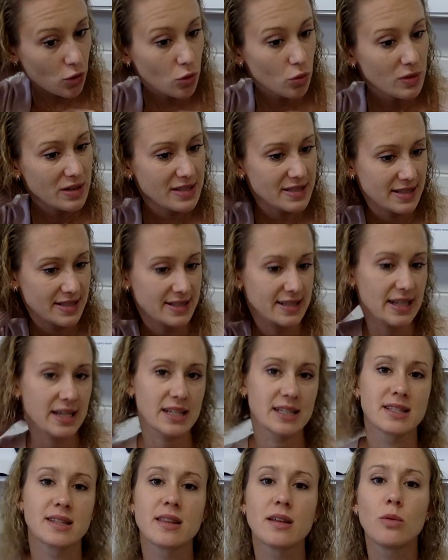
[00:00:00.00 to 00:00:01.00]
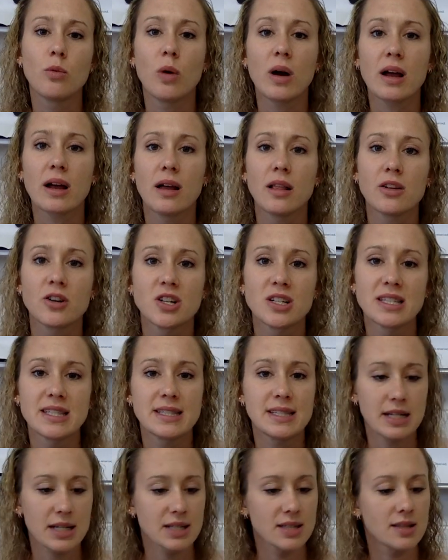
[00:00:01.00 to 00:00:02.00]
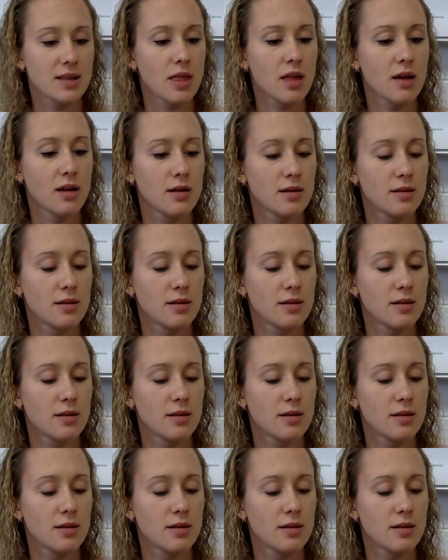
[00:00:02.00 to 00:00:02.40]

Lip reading: Who is sixth? What color is sixth?